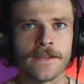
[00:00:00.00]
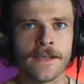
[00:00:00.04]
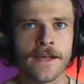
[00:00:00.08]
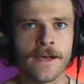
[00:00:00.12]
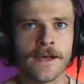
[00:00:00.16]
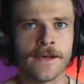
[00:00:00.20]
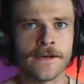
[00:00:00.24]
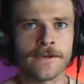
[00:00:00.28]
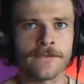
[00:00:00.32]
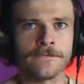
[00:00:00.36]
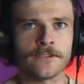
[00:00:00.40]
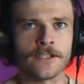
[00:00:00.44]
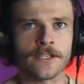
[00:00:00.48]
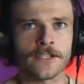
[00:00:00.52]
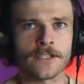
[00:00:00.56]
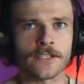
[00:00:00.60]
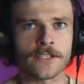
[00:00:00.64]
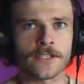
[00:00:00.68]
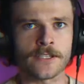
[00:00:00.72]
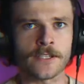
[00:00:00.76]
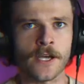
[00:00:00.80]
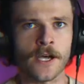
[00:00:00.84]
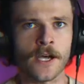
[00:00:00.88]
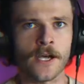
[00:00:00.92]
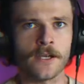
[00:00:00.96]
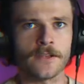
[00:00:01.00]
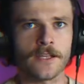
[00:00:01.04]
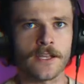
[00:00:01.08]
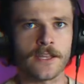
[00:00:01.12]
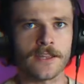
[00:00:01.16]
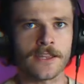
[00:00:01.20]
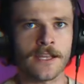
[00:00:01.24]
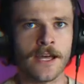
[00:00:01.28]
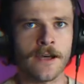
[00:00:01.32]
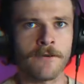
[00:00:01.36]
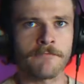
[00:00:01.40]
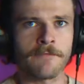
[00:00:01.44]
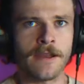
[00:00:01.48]
Yeah, you saw the
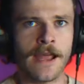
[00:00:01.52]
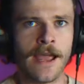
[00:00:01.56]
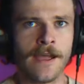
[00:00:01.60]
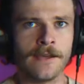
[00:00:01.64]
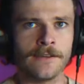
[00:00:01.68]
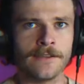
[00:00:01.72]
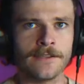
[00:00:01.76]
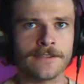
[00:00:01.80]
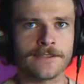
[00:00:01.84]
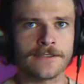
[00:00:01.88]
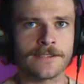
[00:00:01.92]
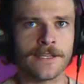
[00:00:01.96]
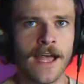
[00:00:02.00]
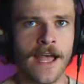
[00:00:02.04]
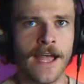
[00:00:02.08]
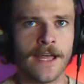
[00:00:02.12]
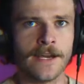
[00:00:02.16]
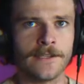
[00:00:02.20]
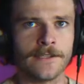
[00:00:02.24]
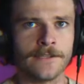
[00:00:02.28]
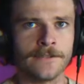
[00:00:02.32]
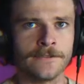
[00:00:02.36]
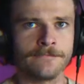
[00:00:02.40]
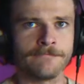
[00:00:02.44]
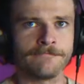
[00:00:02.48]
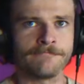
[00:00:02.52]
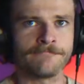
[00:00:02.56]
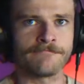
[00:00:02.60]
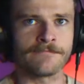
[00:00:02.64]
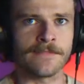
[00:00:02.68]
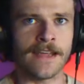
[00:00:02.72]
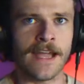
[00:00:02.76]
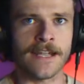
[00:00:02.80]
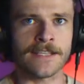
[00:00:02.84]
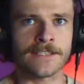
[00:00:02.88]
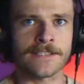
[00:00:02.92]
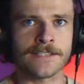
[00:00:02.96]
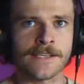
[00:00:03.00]
thumbnail and title, and
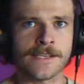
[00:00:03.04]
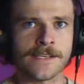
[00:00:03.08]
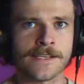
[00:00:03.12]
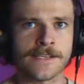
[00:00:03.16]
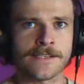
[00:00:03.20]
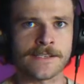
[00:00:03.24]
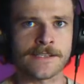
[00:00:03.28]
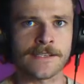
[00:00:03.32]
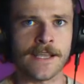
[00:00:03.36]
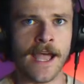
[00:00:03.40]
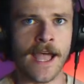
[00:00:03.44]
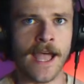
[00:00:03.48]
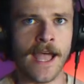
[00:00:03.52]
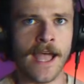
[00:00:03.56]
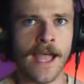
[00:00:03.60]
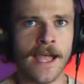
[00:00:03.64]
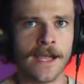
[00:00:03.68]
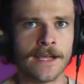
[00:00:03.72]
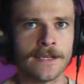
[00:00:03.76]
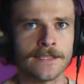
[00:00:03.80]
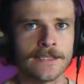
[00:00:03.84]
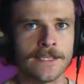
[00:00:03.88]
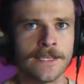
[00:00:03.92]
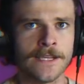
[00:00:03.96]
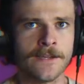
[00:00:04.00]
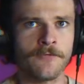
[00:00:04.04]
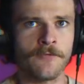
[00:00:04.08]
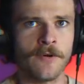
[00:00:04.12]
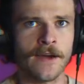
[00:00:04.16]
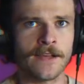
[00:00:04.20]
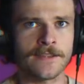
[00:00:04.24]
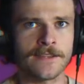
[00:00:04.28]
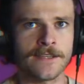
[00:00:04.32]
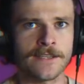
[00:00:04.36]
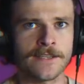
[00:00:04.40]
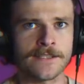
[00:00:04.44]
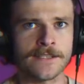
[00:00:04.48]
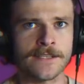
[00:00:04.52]
that's exactly
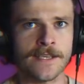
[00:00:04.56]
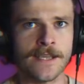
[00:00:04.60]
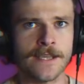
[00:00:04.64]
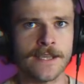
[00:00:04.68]
what this